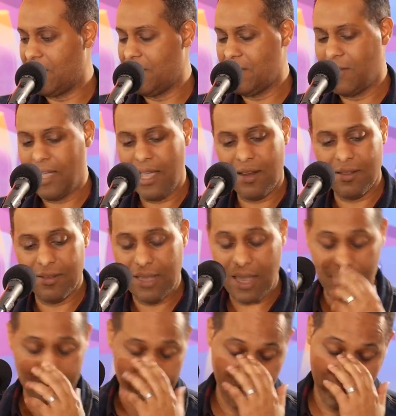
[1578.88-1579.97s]
you know, I don't
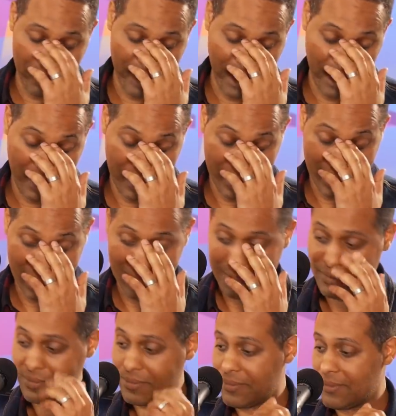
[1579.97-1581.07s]
know, man. This
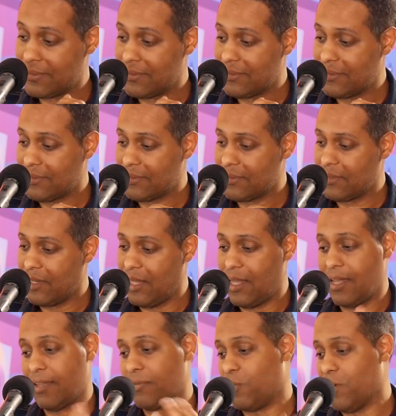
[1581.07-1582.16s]
country's fucked up.
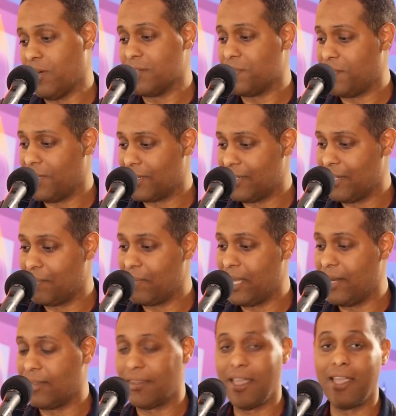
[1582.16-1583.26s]
The world's fucked up,
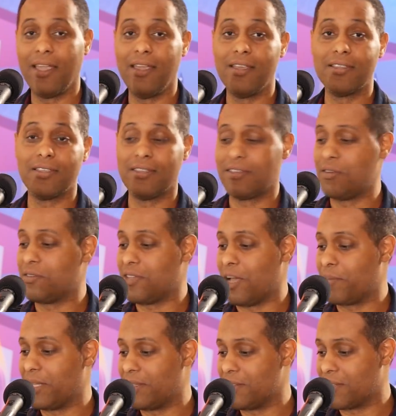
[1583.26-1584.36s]
man. And the thing is you
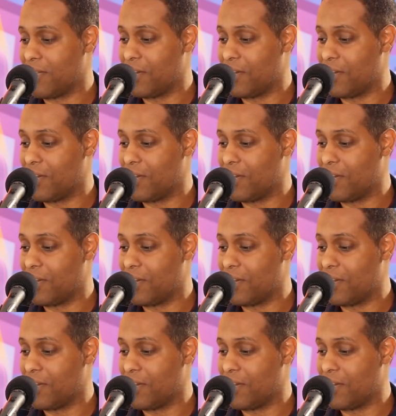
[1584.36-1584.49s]
talk about this